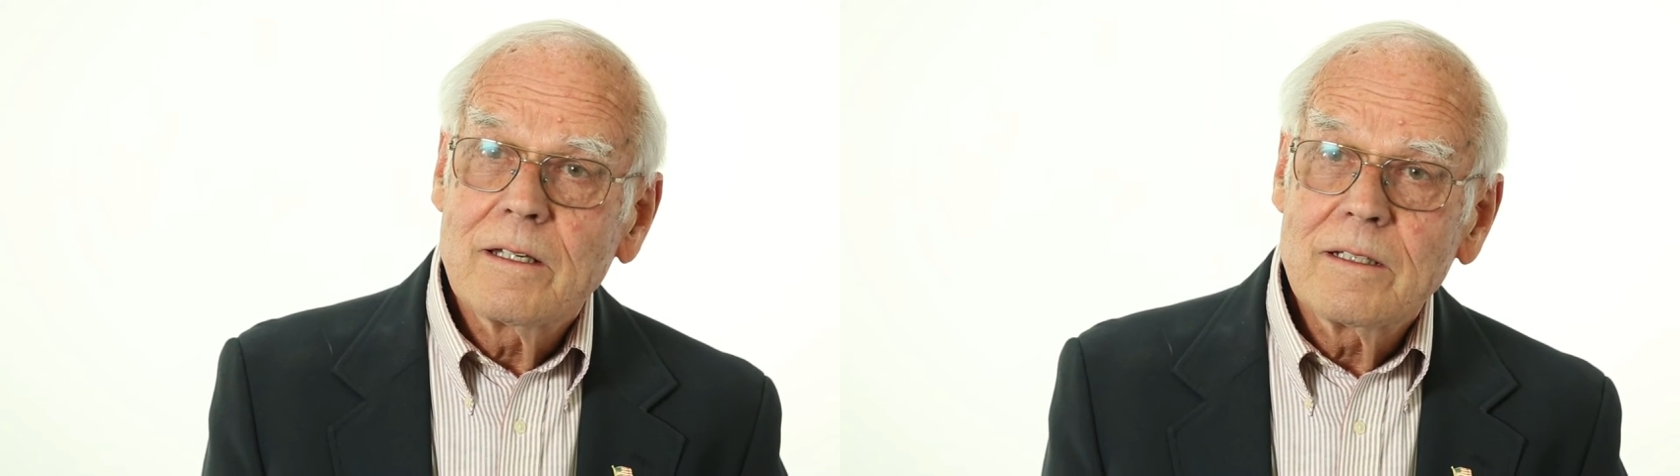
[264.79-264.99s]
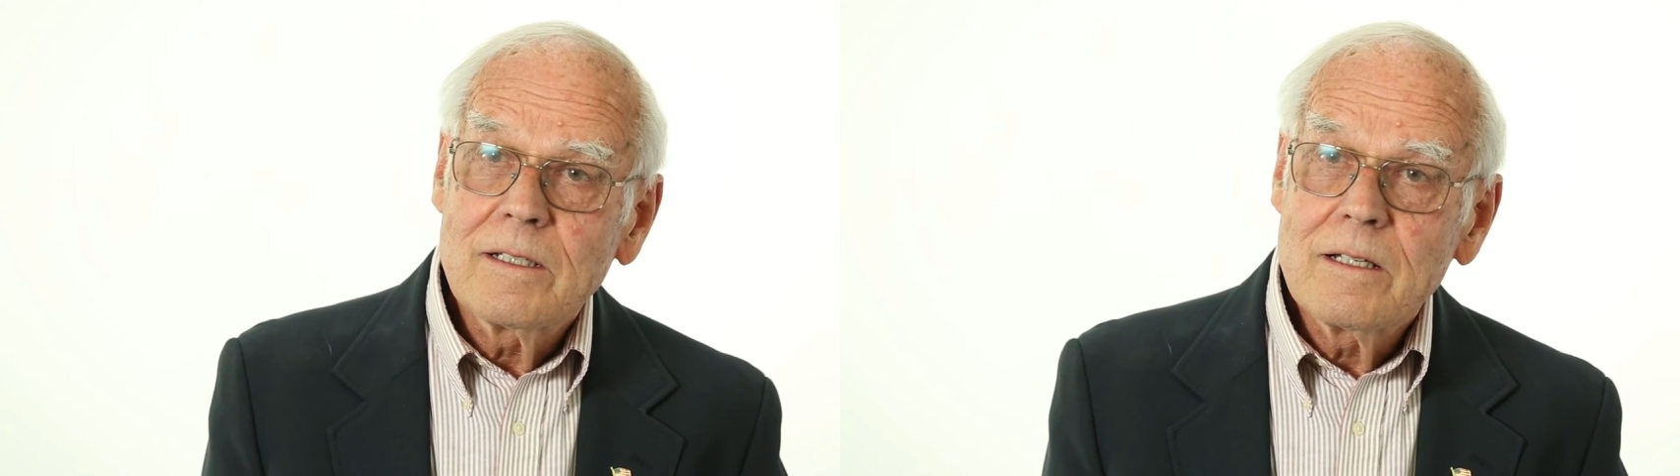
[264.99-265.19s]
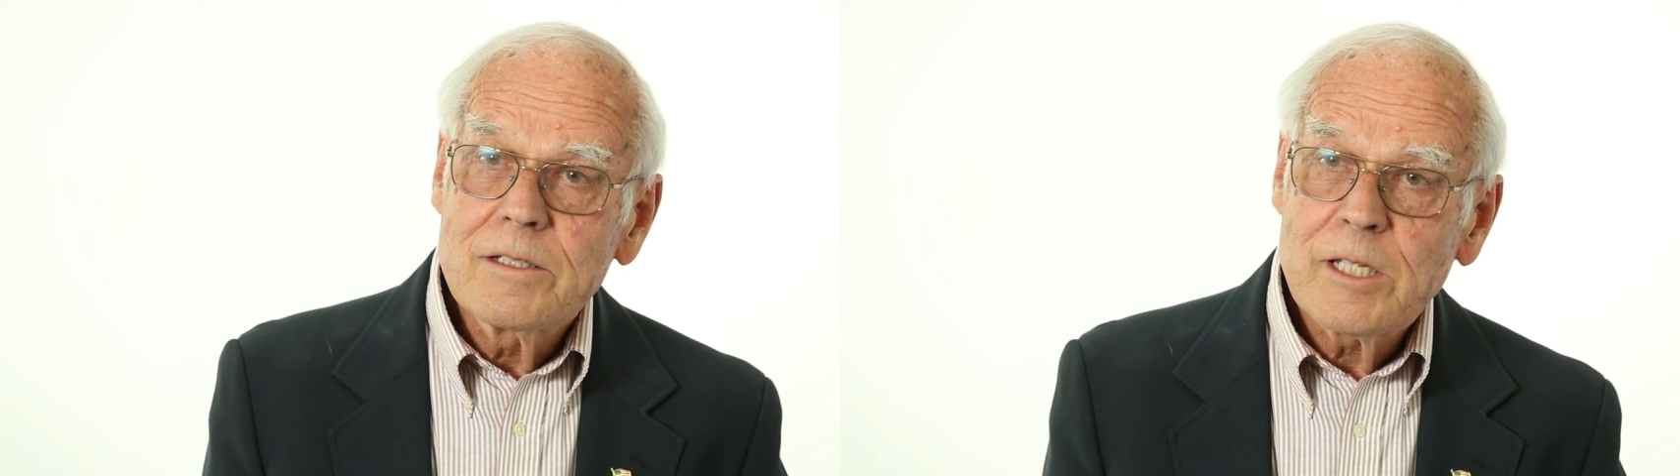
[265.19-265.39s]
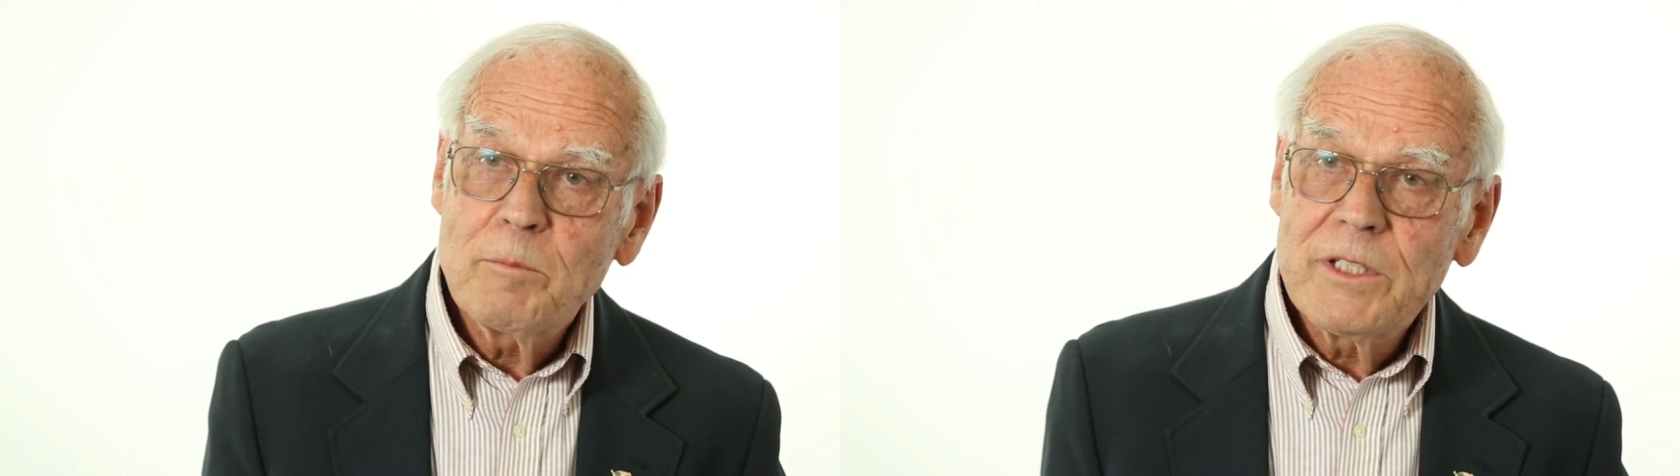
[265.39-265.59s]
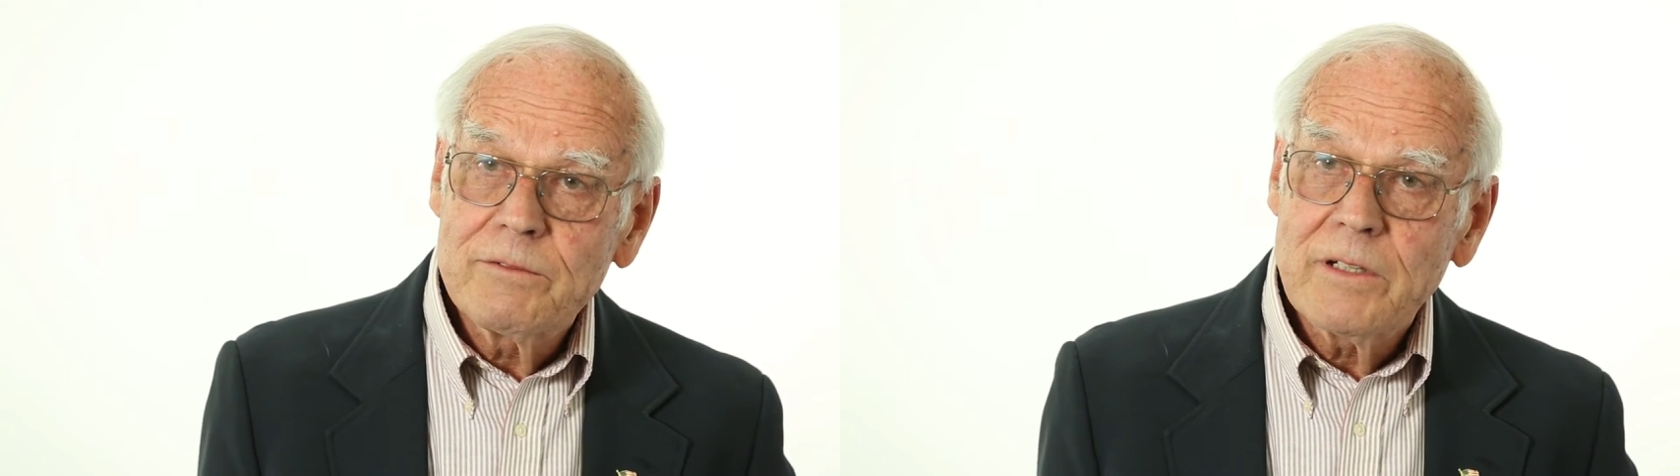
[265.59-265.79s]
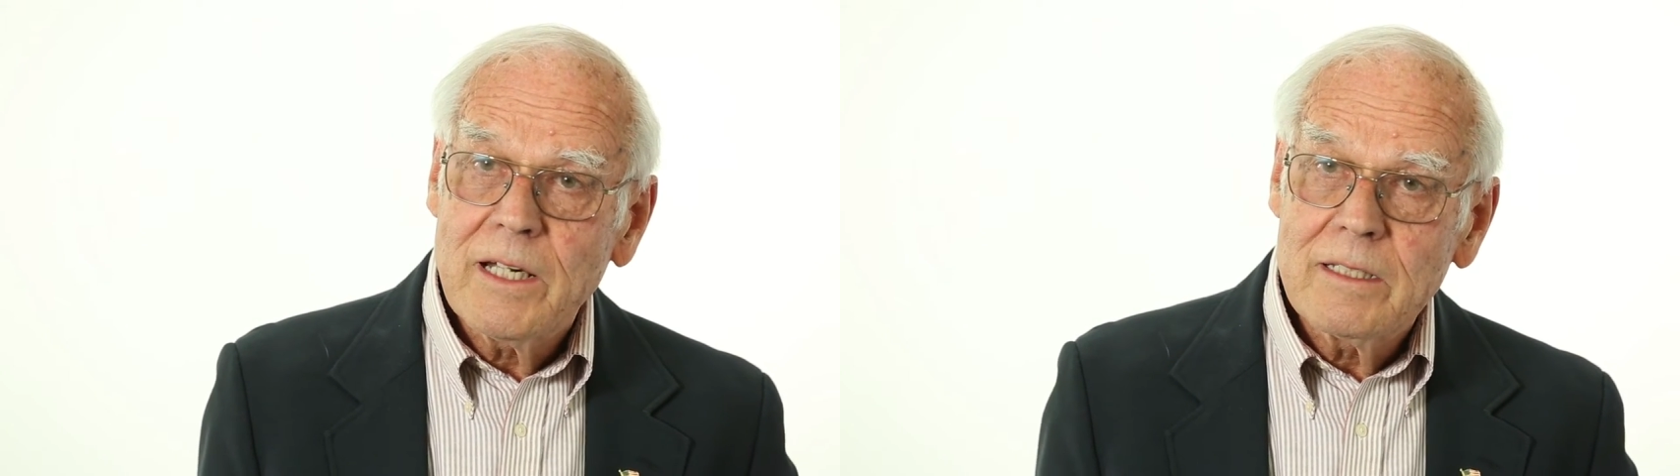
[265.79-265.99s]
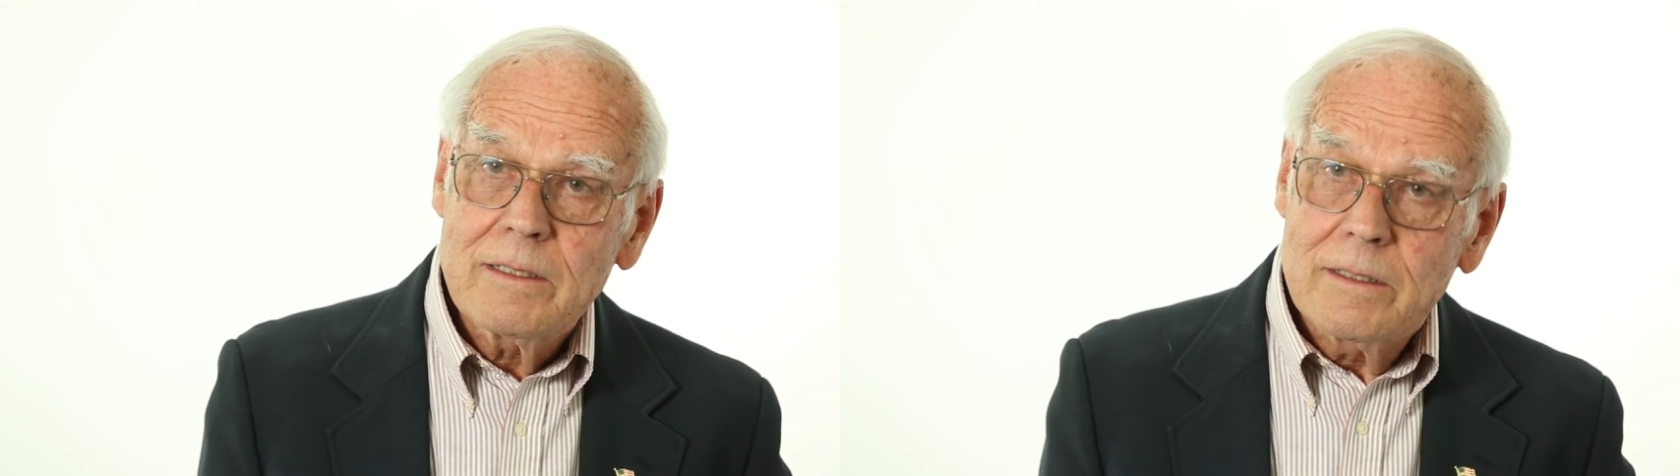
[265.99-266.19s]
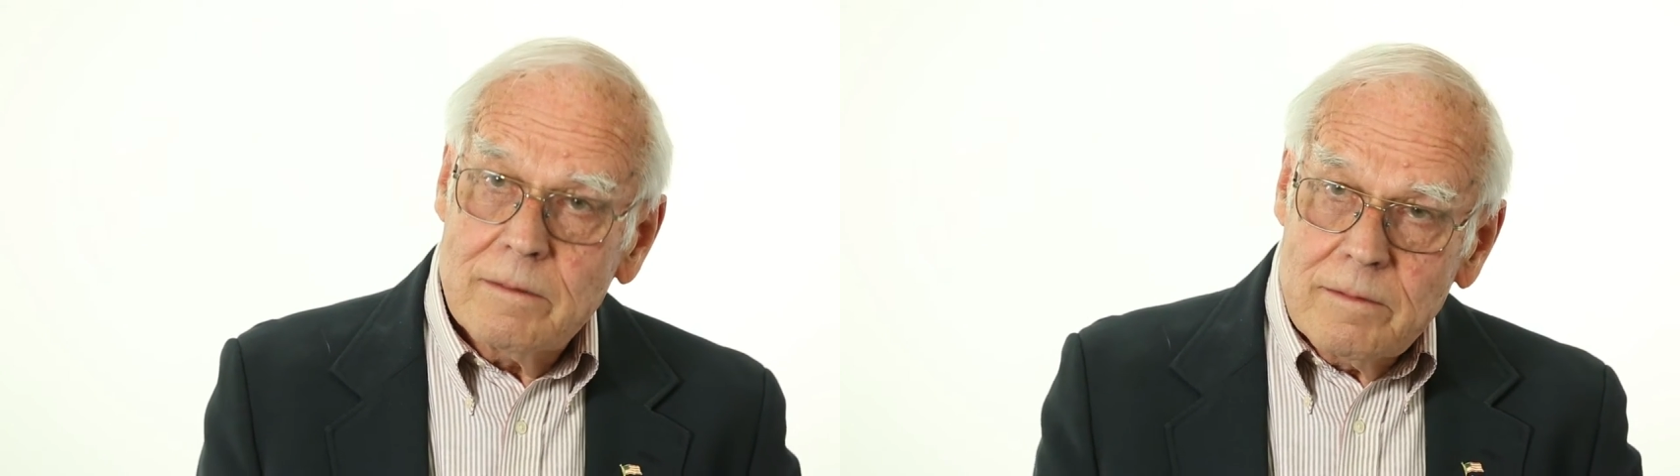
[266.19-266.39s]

and subdivide